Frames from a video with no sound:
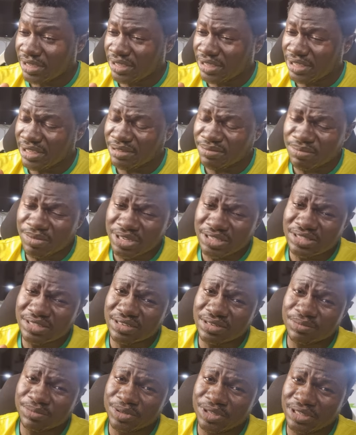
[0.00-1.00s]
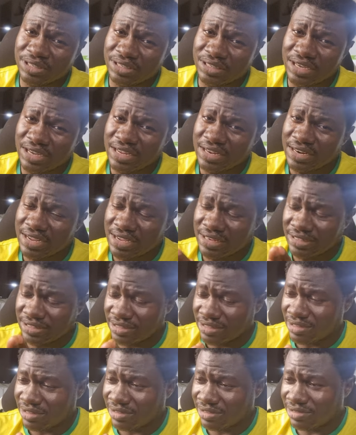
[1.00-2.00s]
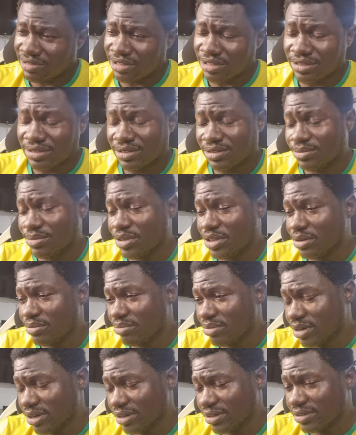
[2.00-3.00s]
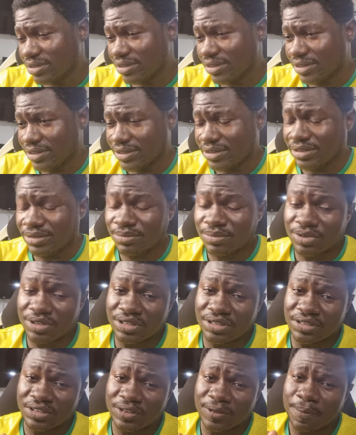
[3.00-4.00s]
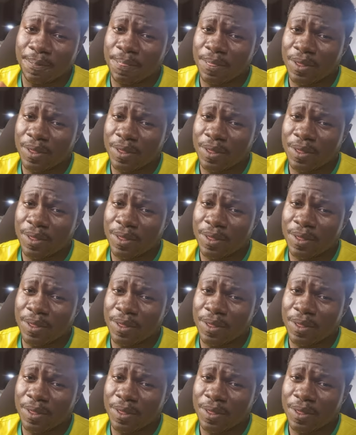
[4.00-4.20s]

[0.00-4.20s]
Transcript: It must not be an article. It could be a book. It could be